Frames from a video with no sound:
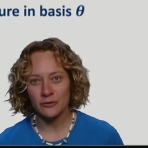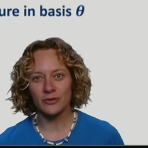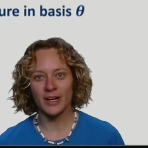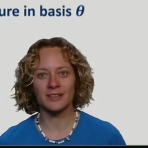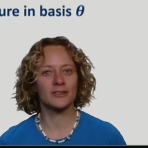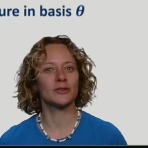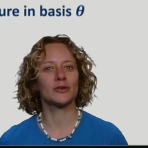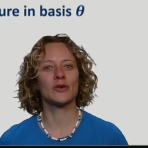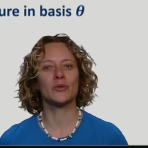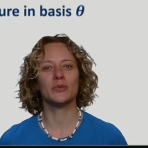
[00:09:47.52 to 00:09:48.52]
fact
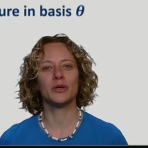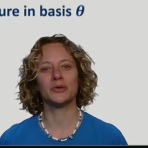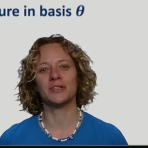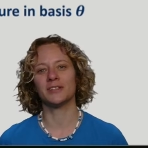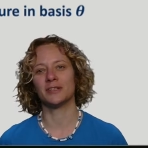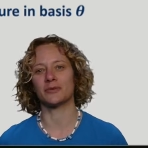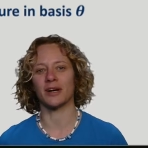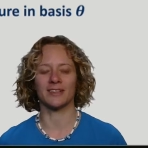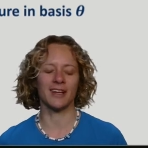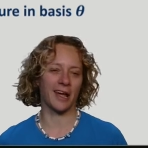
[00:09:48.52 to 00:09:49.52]
compute the
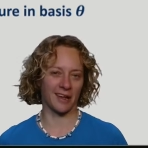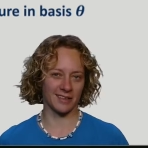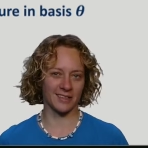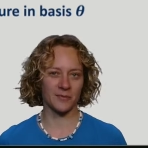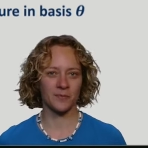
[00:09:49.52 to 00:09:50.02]
right x.